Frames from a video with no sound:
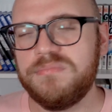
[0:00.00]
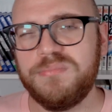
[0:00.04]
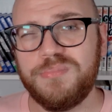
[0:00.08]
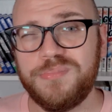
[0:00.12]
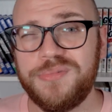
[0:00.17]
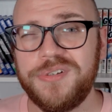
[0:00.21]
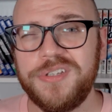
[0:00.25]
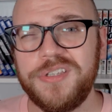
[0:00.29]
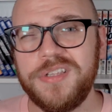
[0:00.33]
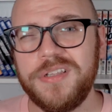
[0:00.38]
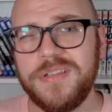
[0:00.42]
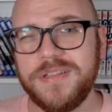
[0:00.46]

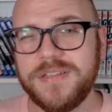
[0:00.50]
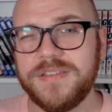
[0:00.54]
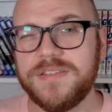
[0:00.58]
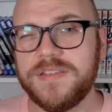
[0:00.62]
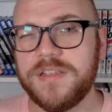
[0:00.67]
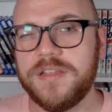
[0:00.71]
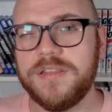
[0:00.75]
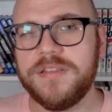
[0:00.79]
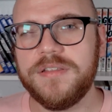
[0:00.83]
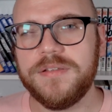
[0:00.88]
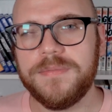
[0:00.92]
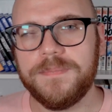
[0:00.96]
pretty
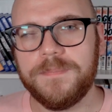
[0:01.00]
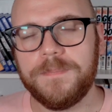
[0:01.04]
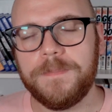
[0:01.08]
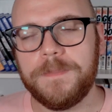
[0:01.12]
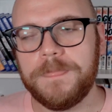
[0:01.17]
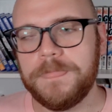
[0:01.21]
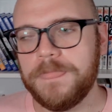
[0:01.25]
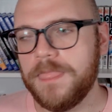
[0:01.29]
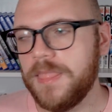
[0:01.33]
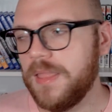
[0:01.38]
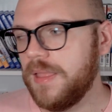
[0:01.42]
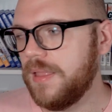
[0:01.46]
decent,
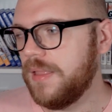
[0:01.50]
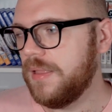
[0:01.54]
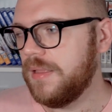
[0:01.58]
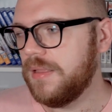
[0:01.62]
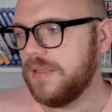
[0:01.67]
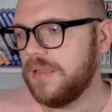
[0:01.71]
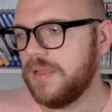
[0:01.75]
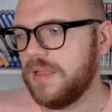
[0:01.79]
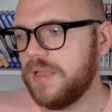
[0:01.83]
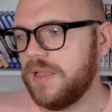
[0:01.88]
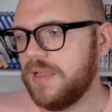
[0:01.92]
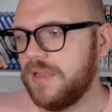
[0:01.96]

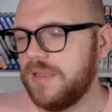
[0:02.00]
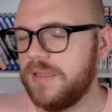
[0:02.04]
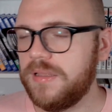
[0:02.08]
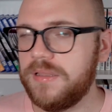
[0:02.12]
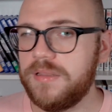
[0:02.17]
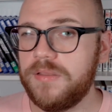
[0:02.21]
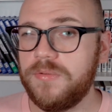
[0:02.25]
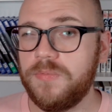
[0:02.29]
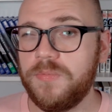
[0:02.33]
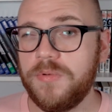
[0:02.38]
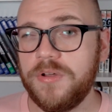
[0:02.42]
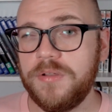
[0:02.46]

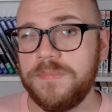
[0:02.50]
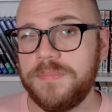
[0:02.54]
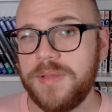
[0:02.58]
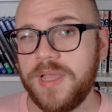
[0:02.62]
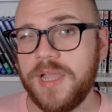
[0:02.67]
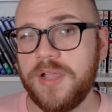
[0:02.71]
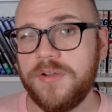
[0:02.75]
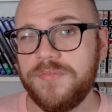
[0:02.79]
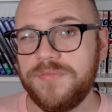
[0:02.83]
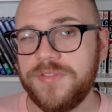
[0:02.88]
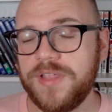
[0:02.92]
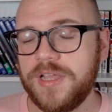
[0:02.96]
and one
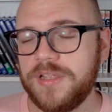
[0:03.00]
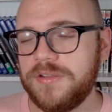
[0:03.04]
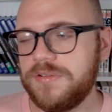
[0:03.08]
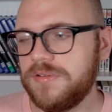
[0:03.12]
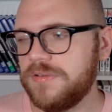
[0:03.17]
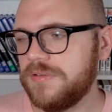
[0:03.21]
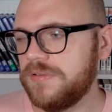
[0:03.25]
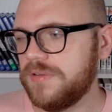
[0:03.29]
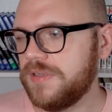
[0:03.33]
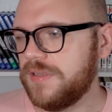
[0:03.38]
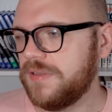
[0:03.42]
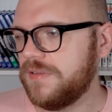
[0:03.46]
pack of
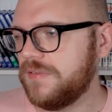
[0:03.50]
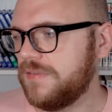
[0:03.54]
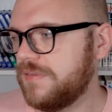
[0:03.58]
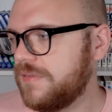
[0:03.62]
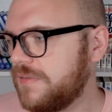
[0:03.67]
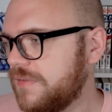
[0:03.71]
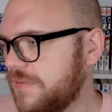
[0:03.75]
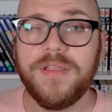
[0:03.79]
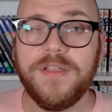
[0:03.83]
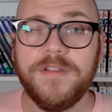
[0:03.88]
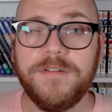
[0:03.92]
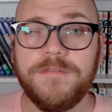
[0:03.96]
natto
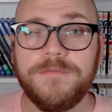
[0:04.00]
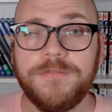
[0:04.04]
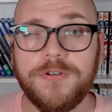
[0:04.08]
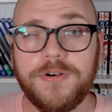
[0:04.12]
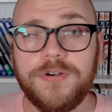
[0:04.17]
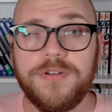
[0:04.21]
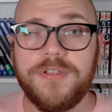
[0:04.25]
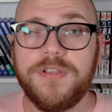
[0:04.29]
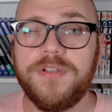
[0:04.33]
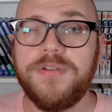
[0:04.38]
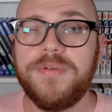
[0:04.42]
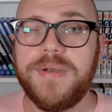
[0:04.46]
is
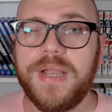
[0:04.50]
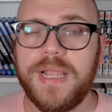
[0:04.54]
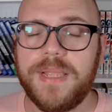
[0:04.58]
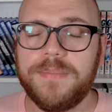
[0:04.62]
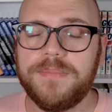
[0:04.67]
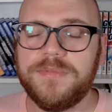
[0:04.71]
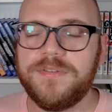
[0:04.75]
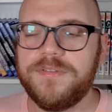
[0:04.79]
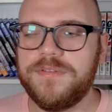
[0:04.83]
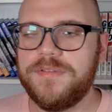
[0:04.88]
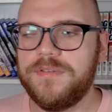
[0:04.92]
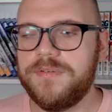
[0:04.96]
40
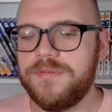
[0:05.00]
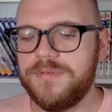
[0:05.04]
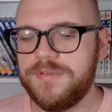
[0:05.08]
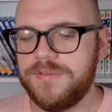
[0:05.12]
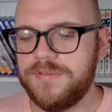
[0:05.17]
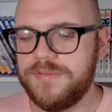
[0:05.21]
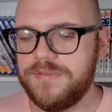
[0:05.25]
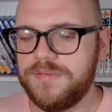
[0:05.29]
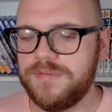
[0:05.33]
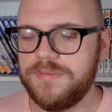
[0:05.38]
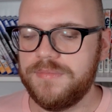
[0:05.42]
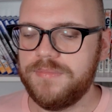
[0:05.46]
grams, so
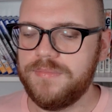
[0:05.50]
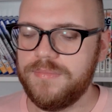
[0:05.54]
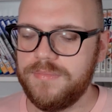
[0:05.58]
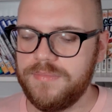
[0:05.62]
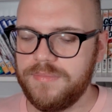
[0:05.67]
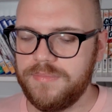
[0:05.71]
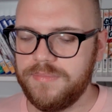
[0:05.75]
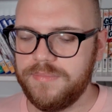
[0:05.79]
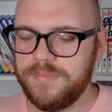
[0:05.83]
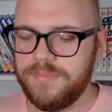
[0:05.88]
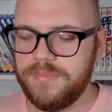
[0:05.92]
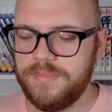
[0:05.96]
it's
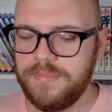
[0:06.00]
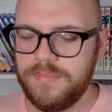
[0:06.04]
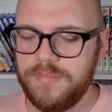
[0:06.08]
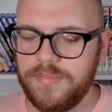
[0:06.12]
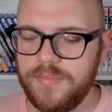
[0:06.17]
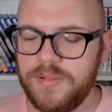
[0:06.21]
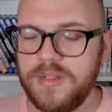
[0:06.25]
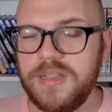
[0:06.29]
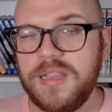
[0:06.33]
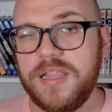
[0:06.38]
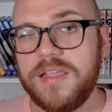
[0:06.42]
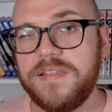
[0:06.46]

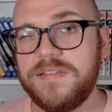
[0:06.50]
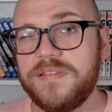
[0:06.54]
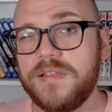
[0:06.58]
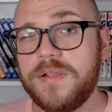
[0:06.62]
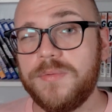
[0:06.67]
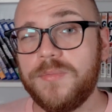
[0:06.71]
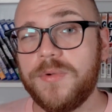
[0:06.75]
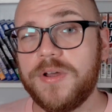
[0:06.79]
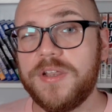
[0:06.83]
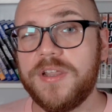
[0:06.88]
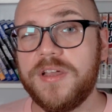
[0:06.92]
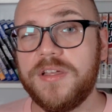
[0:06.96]
less
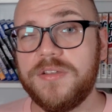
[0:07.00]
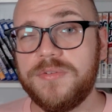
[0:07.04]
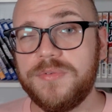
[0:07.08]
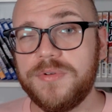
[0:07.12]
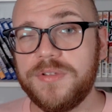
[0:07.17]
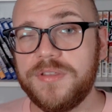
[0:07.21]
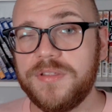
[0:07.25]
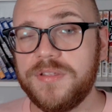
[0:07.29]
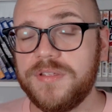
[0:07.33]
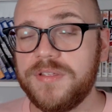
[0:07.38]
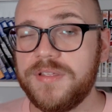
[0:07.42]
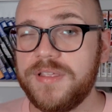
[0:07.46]
than
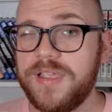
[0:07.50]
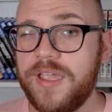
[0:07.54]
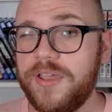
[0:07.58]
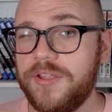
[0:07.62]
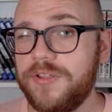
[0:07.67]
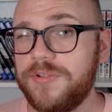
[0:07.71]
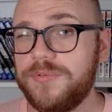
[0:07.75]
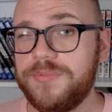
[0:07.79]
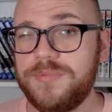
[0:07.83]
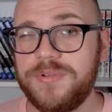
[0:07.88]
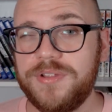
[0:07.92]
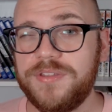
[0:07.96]
100
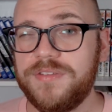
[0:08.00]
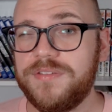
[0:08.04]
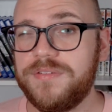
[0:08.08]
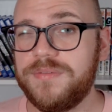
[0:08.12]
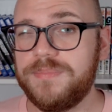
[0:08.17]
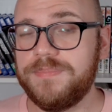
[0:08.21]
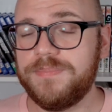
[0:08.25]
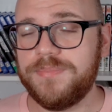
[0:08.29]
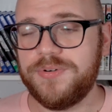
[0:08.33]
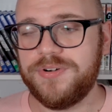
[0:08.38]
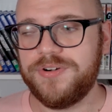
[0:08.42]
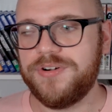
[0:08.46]
calories
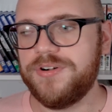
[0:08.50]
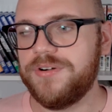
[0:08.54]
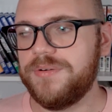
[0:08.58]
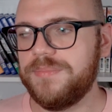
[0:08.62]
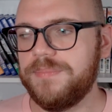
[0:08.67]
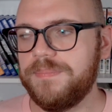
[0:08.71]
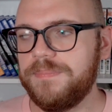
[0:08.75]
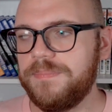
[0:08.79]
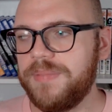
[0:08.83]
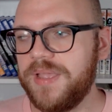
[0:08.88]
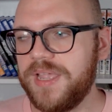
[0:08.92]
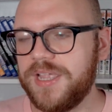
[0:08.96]
per
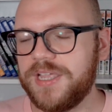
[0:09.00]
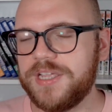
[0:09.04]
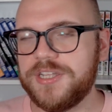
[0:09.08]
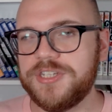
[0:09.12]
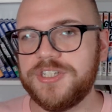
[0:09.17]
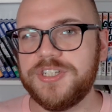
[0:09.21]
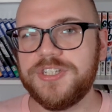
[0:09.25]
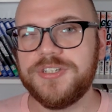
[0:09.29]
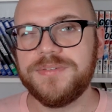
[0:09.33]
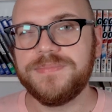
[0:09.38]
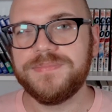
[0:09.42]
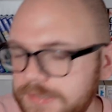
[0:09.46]

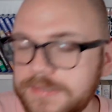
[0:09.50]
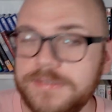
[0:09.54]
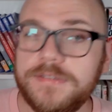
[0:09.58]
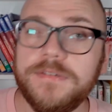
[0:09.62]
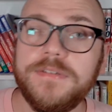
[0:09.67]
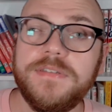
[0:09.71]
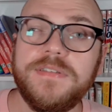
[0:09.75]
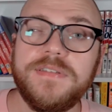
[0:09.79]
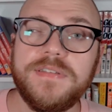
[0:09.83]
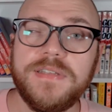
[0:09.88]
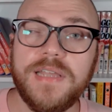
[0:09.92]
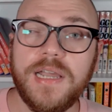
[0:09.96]
package. So
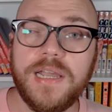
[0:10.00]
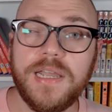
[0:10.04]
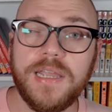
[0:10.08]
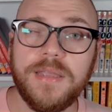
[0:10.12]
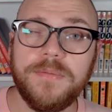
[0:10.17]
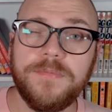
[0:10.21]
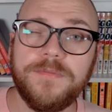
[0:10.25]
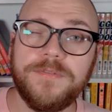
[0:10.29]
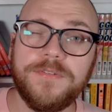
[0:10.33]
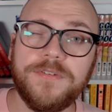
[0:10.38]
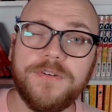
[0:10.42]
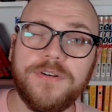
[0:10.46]
it's
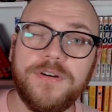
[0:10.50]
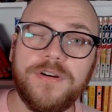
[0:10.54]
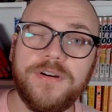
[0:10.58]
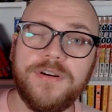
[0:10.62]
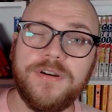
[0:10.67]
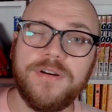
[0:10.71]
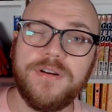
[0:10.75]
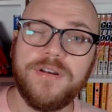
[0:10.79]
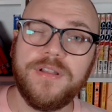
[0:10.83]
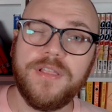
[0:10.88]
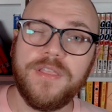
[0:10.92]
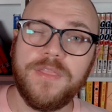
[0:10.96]
time
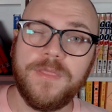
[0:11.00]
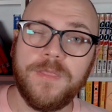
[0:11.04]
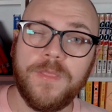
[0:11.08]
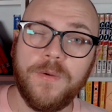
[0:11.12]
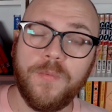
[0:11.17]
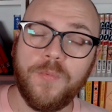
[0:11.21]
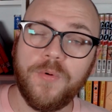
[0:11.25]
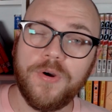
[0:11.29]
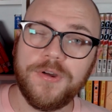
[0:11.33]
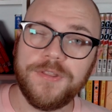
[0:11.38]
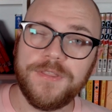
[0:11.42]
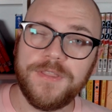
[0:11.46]
for the
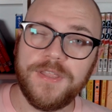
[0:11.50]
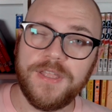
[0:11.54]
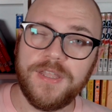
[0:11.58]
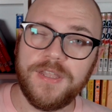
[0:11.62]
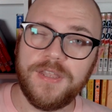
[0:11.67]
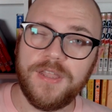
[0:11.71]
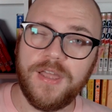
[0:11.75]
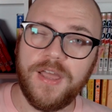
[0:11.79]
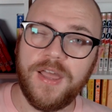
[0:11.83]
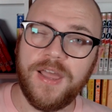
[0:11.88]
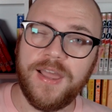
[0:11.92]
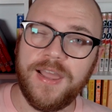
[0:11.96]
one that
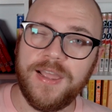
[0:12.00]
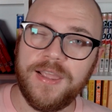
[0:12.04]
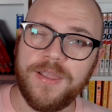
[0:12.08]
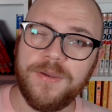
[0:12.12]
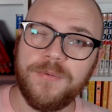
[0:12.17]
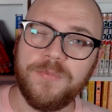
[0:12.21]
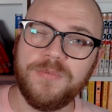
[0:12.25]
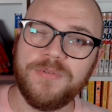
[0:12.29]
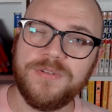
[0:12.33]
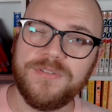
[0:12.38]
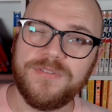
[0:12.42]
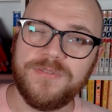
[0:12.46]
I
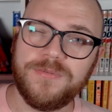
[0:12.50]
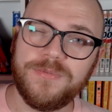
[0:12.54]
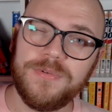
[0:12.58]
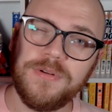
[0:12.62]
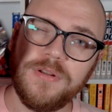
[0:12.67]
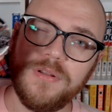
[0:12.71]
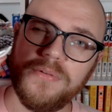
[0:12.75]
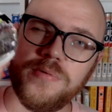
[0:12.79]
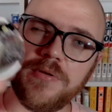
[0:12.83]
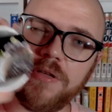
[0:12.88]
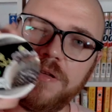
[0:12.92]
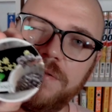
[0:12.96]
was
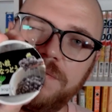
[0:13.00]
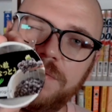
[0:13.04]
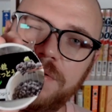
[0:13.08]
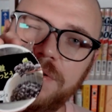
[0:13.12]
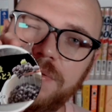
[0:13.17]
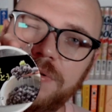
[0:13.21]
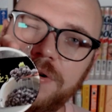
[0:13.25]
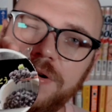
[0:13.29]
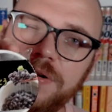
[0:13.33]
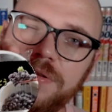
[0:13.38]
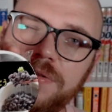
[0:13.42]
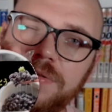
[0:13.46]
really looking
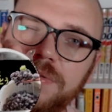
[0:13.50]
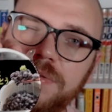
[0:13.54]
forward